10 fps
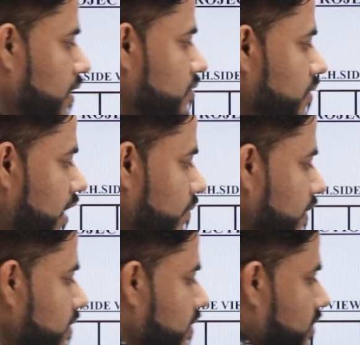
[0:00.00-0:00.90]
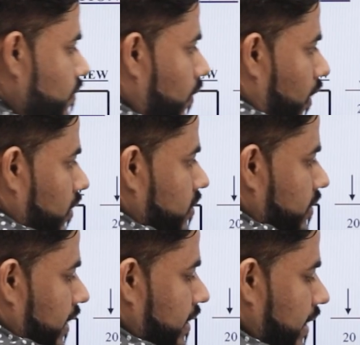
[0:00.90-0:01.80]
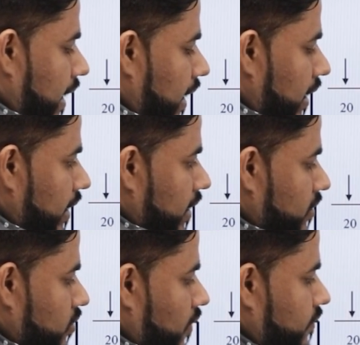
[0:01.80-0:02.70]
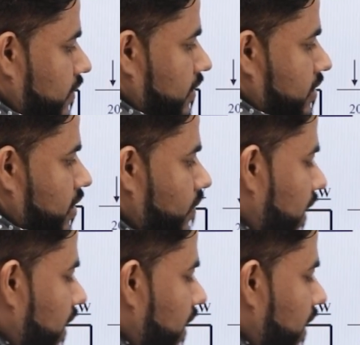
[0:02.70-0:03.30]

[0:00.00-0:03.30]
So that means this box entirely is of 60